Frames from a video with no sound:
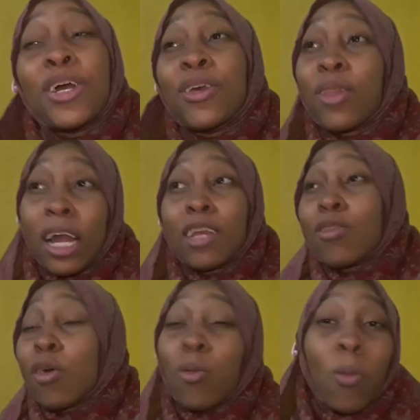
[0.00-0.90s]
That is
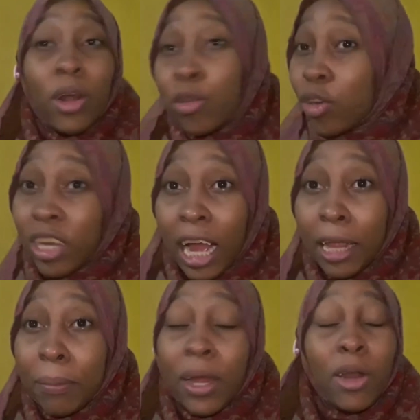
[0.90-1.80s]
not worth your
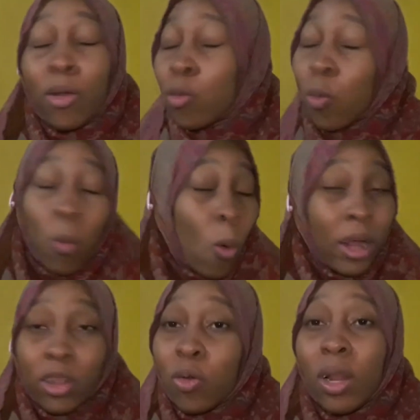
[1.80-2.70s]
time and not
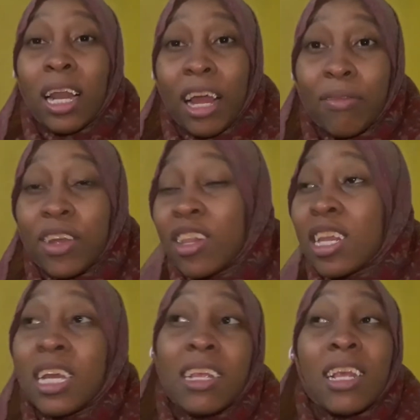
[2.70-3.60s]
worth your life. It
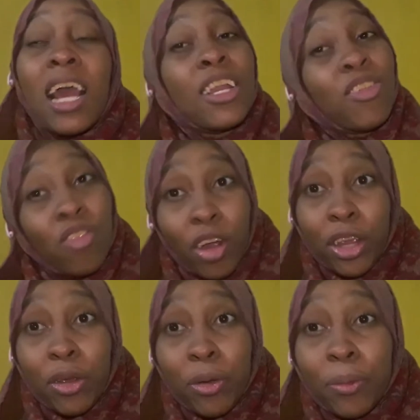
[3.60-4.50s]
is
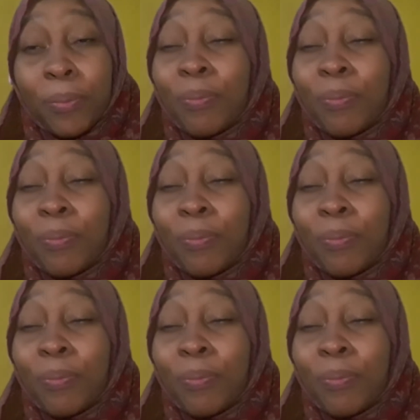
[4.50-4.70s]
destroying you,